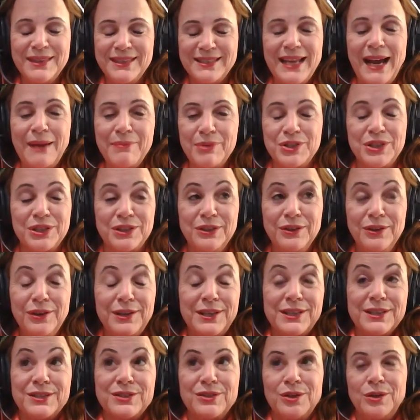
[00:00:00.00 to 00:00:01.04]
cybersecurity
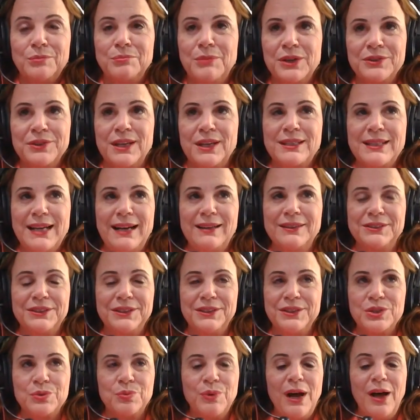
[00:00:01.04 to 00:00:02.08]
is so multi-talented
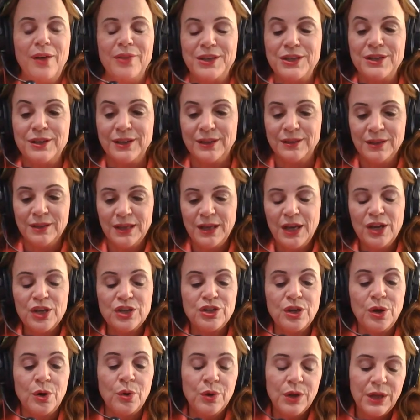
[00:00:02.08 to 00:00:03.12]
as well that you could
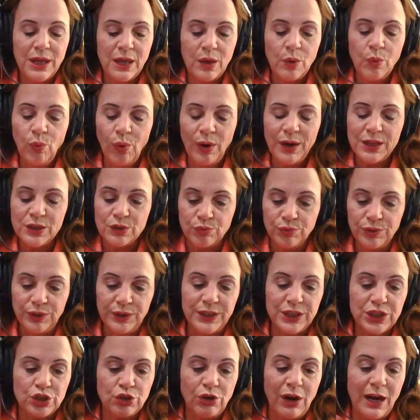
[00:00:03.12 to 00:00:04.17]
so what it's really
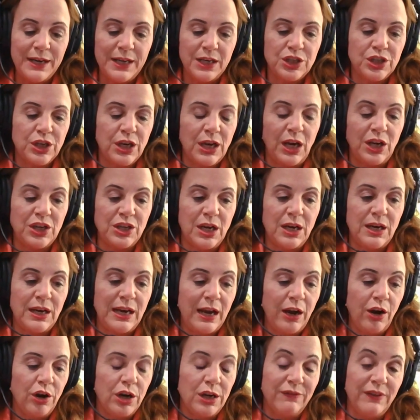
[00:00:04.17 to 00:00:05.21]
is trying to change that
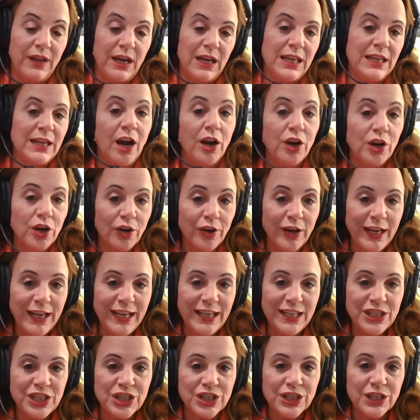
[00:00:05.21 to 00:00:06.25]
narrative at a younger
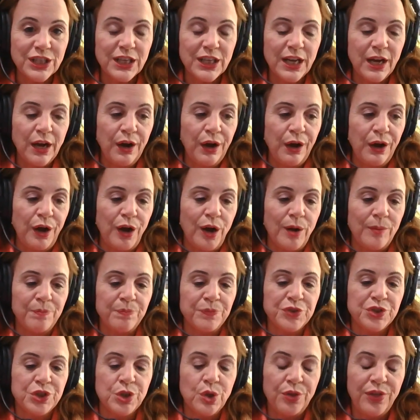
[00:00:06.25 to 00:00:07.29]
age
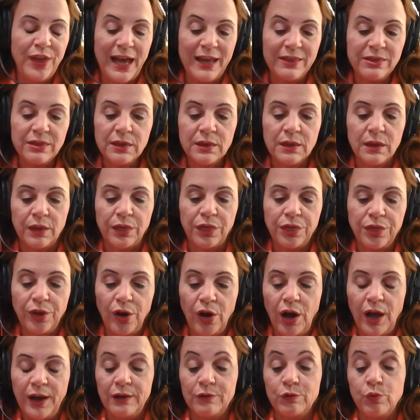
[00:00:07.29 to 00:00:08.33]
um, so that the
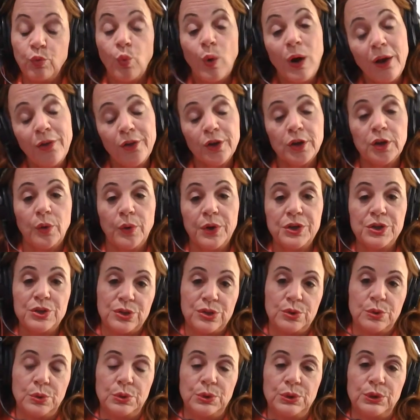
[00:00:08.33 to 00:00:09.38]
thought of where they're going to
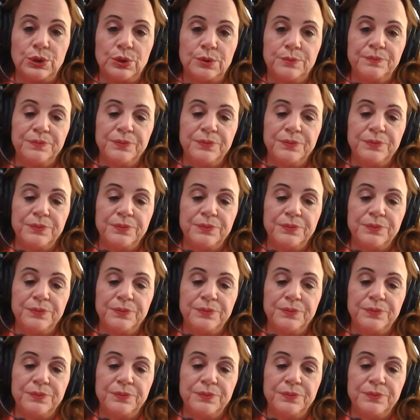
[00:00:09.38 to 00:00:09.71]
school